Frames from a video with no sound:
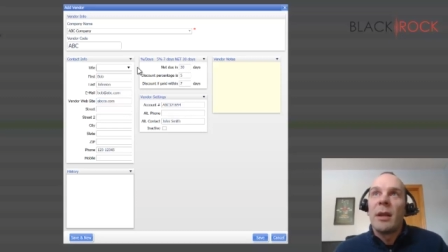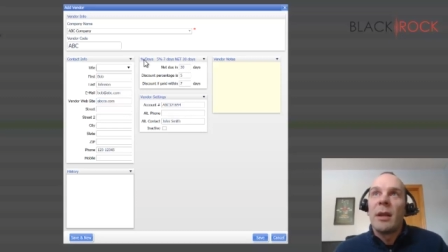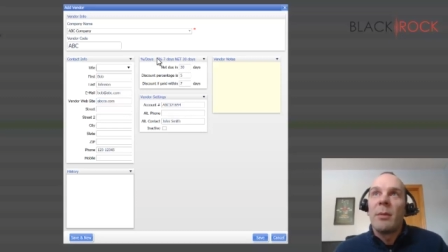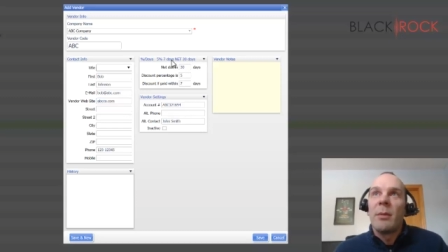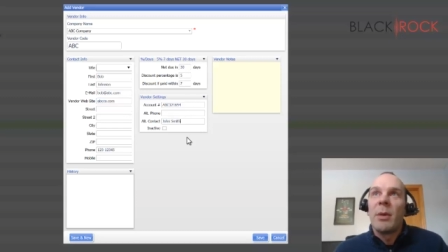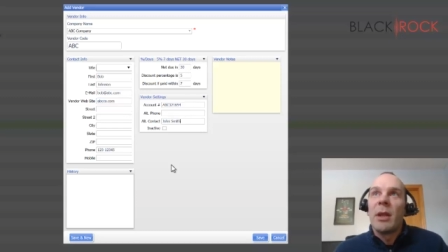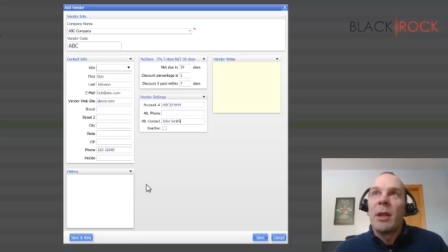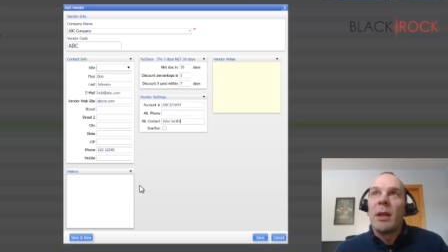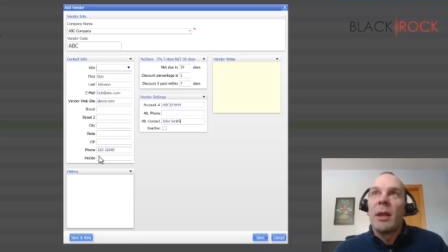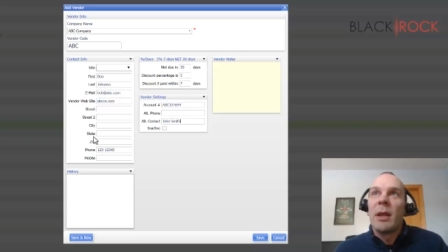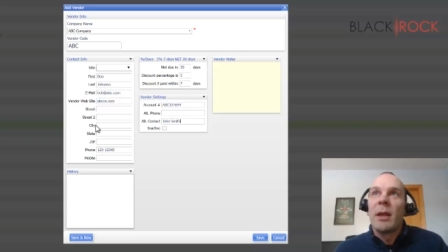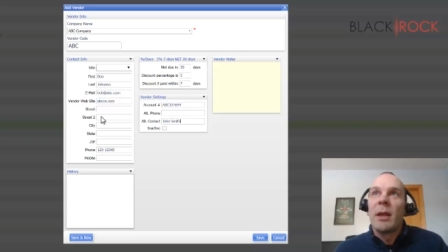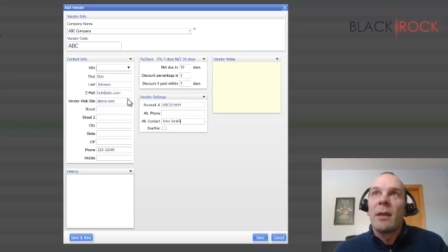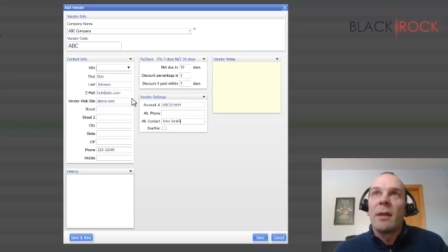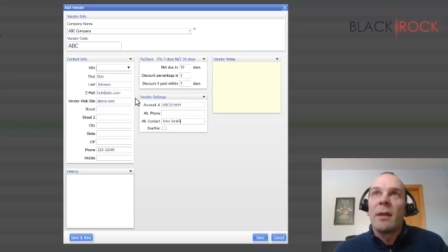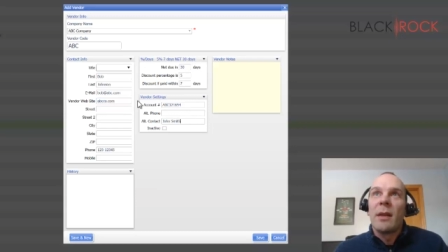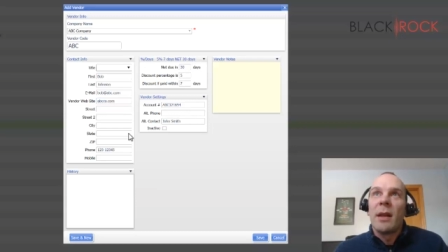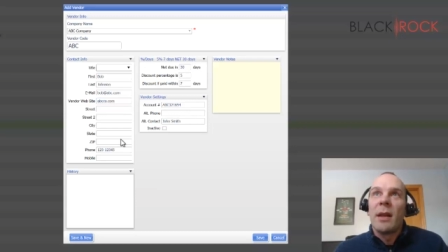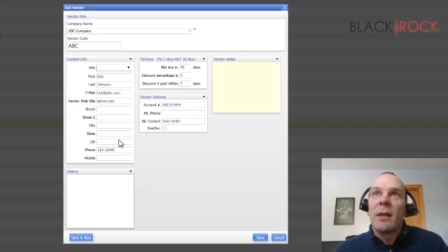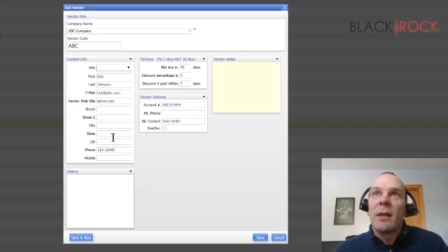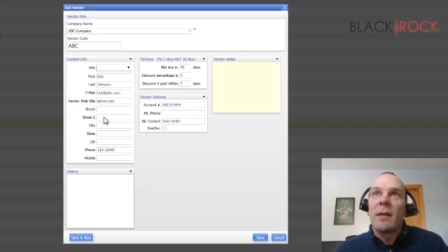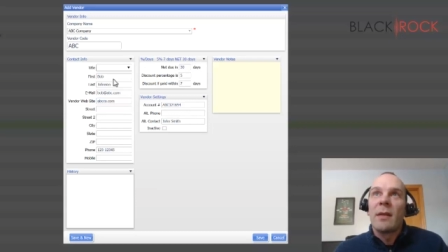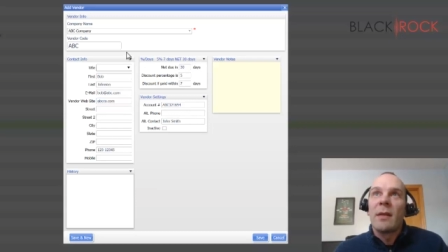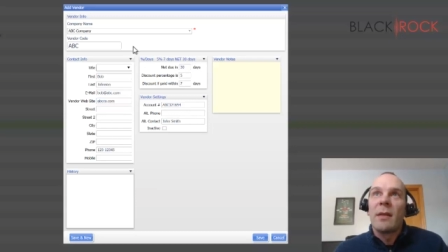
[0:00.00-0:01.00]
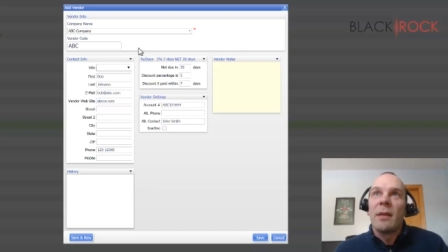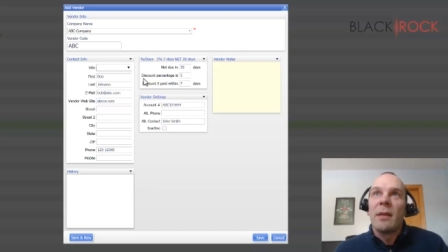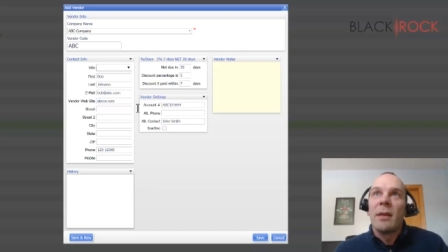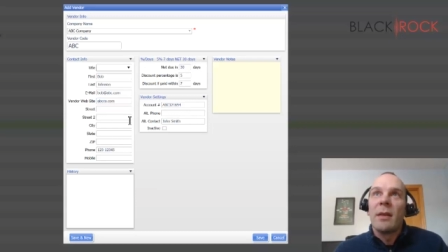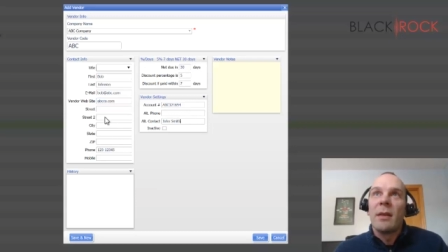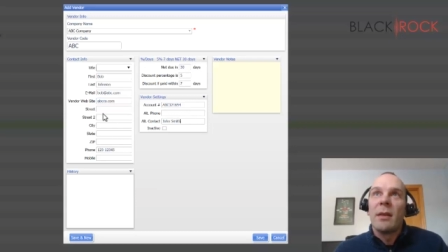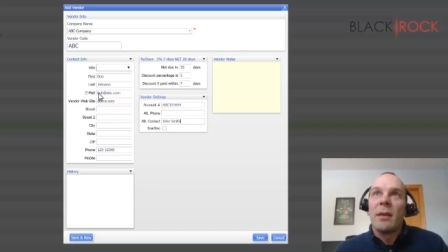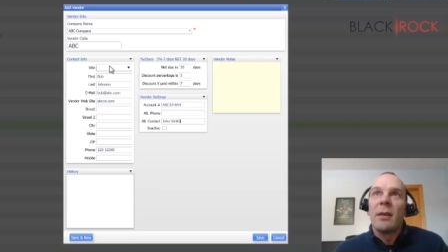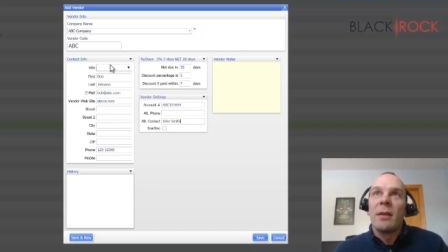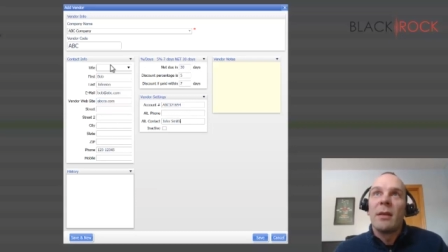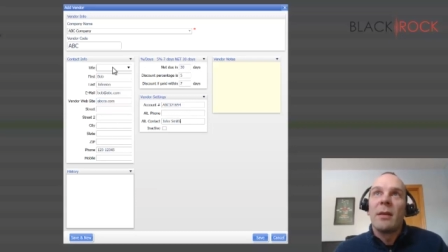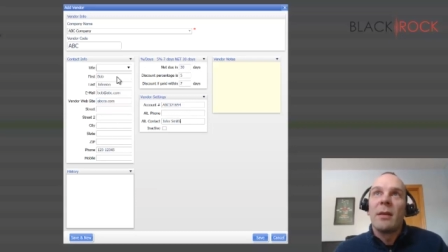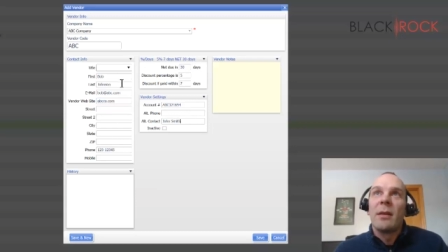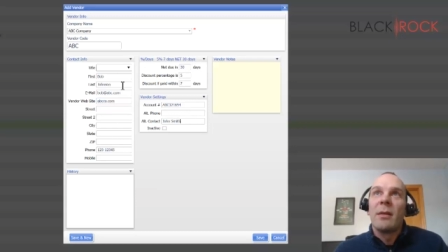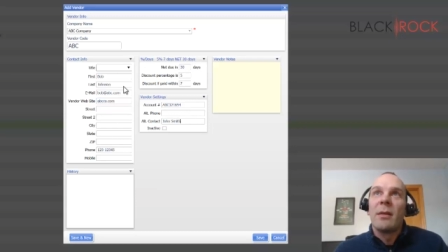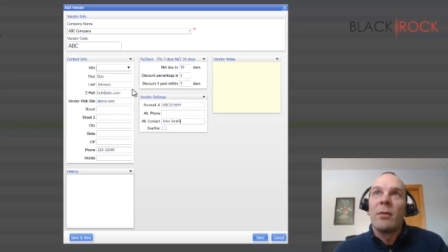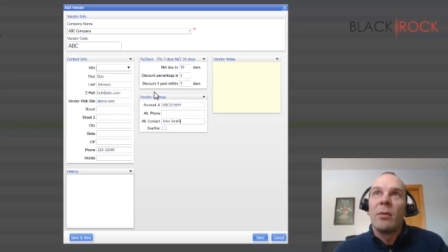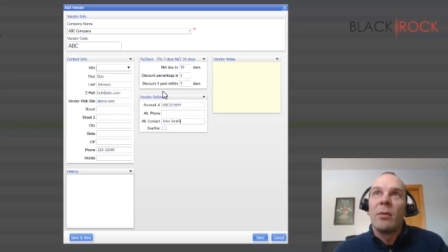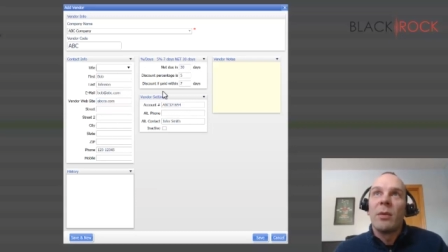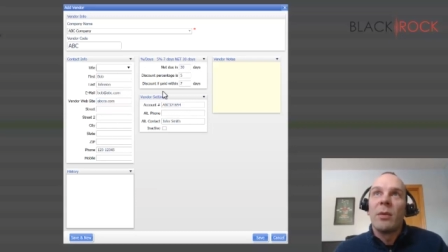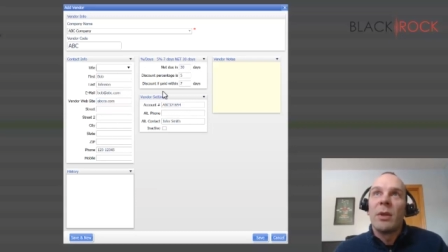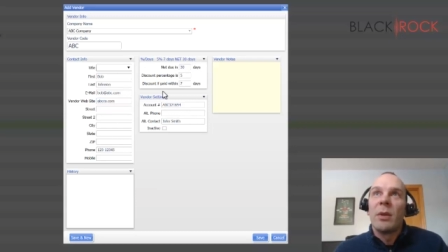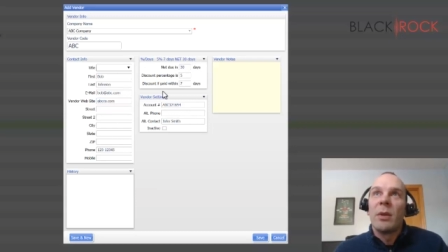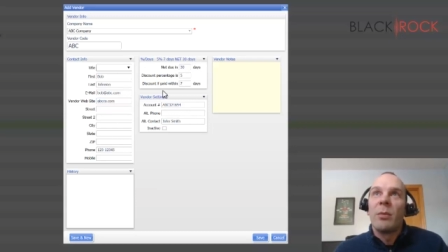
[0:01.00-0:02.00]
I mean that that's the
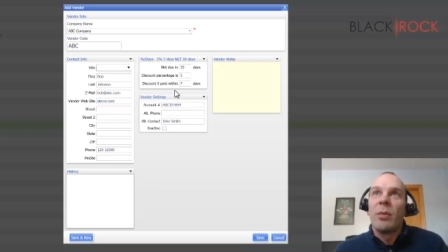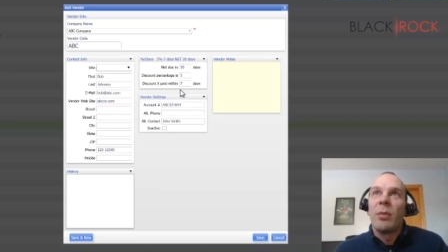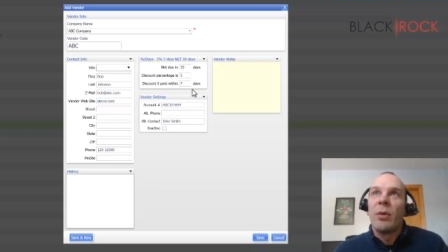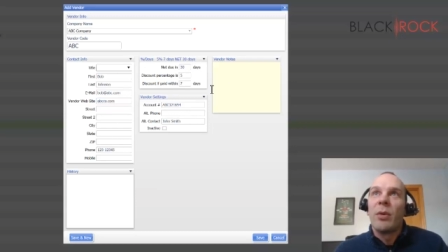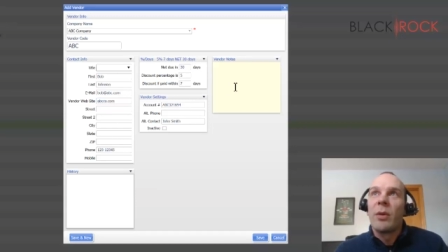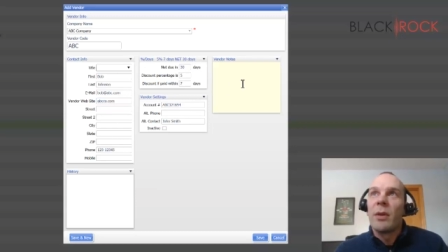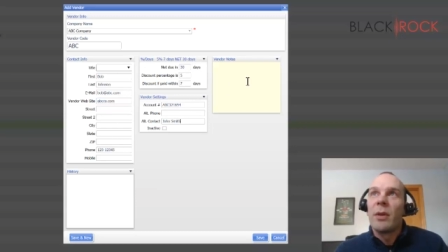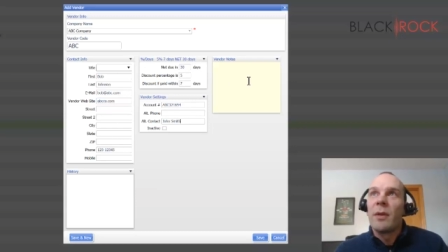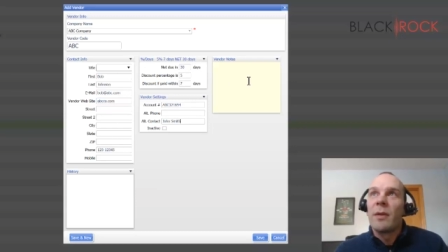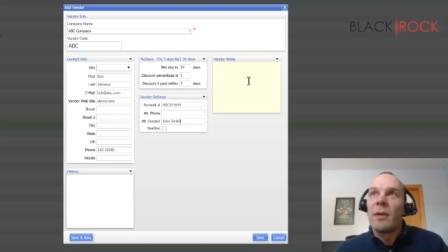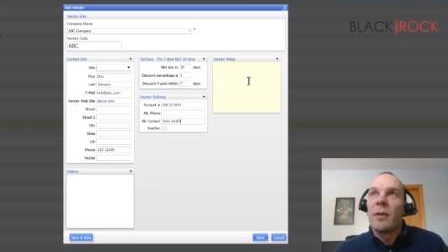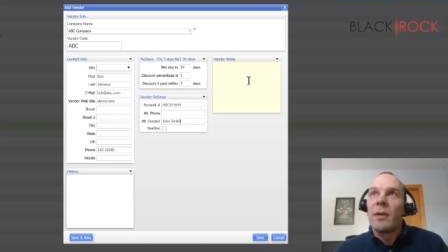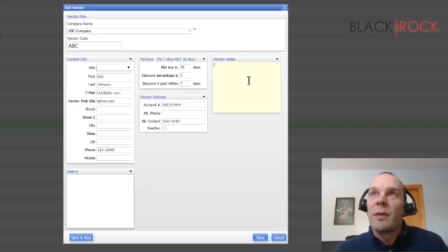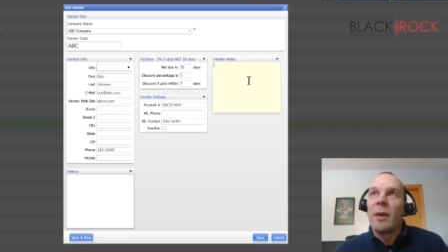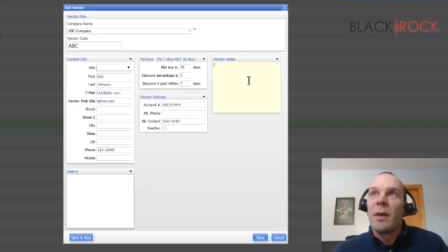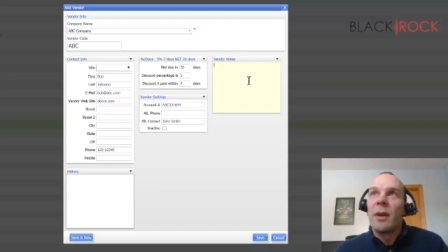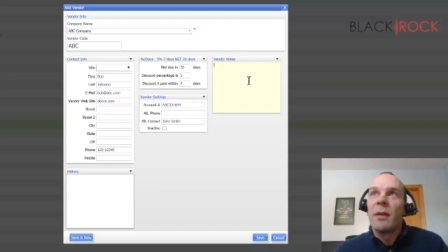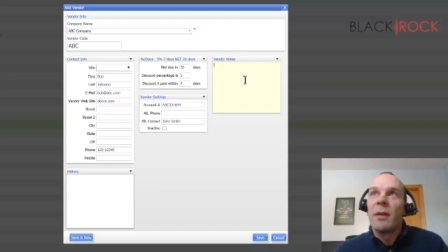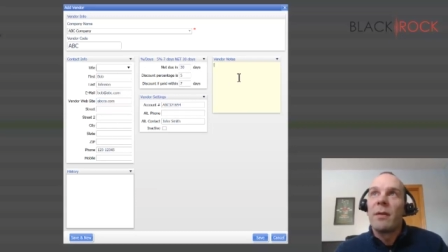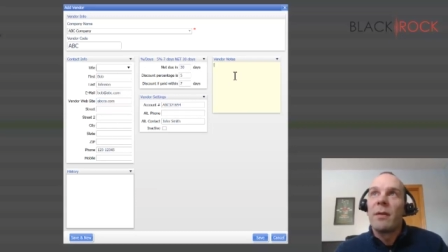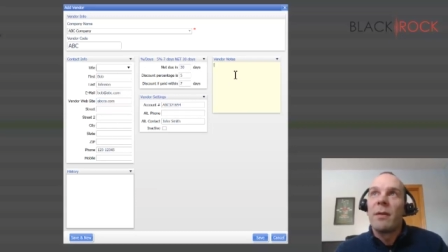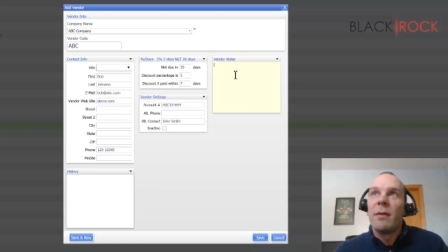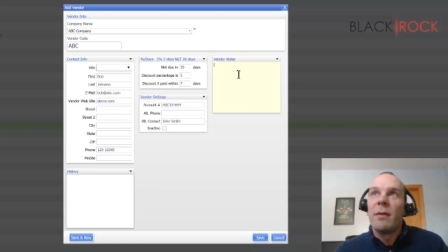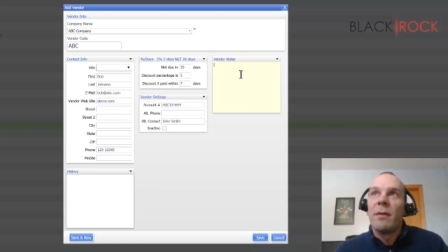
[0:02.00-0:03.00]
really important stuff.